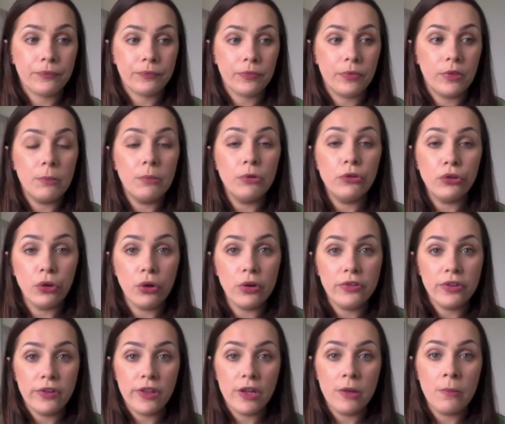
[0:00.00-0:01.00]
the
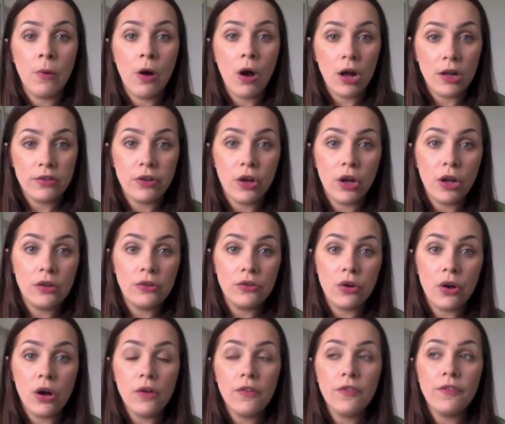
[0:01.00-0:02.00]
majority of them are turned
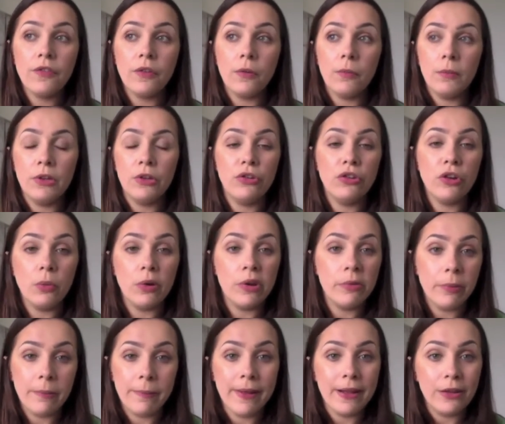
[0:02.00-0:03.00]
off. I mean, you don't want it
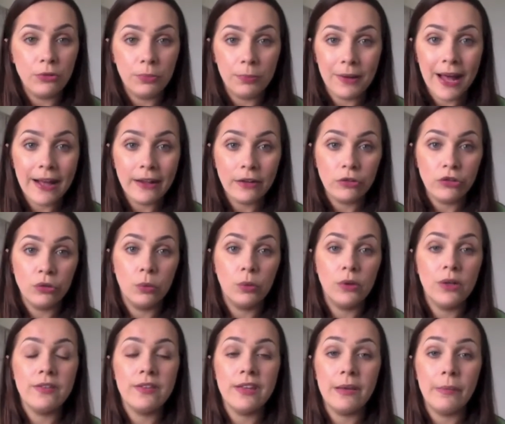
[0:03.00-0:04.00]
to be pitch black because you
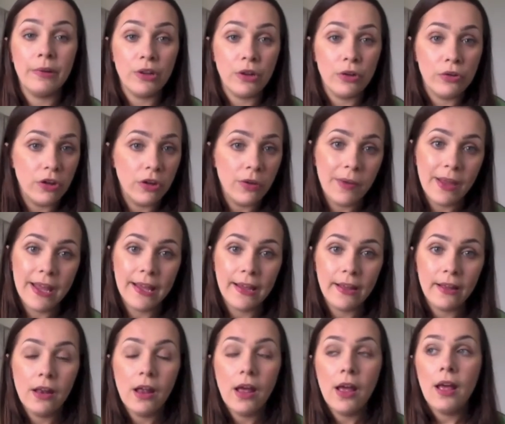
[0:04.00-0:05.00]
want to see what you're
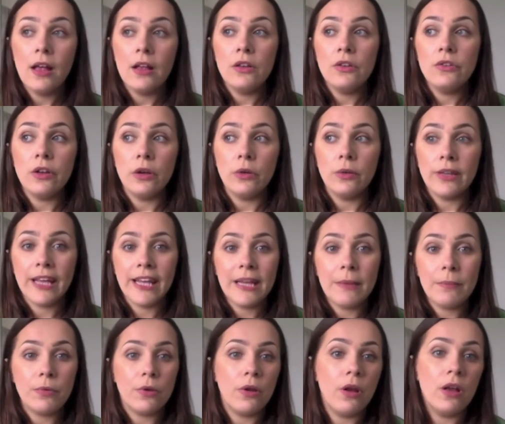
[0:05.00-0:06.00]
doing. So
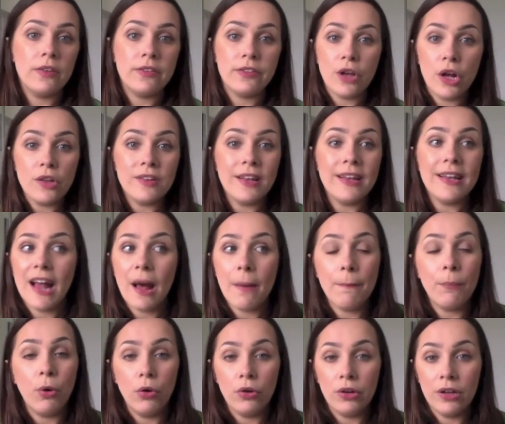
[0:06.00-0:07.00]
keep a certain
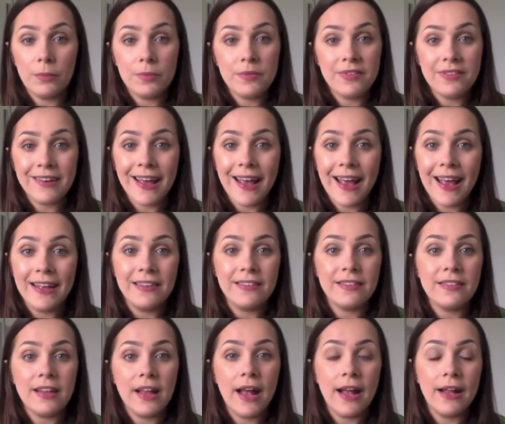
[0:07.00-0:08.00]
lamp on
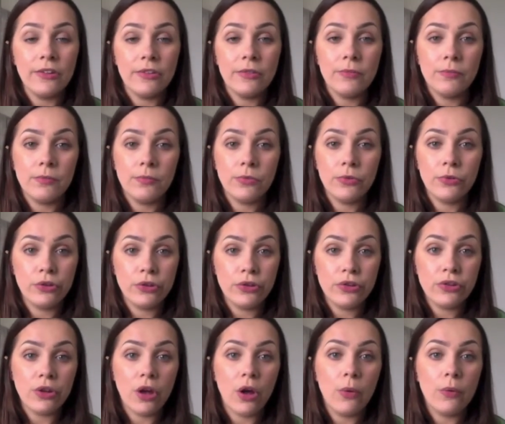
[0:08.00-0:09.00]
upstairs and
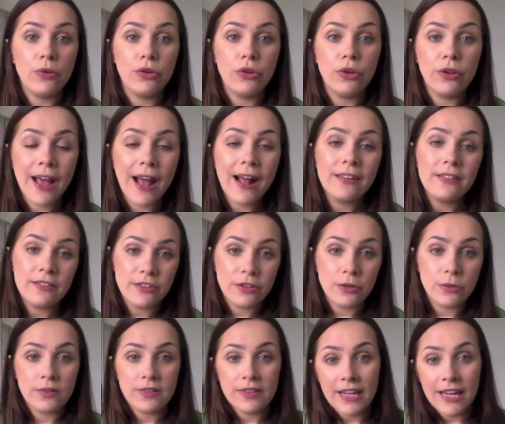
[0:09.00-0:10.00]
just so you can
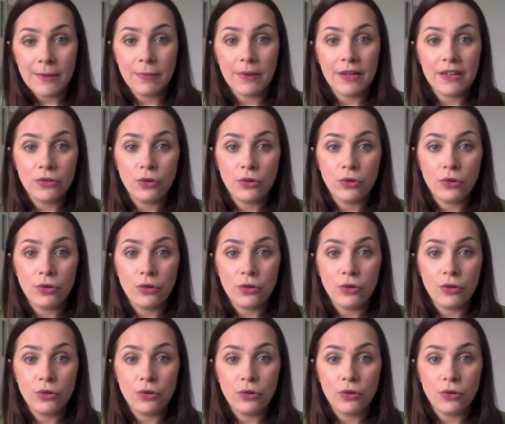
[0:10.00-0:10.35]
still see but it's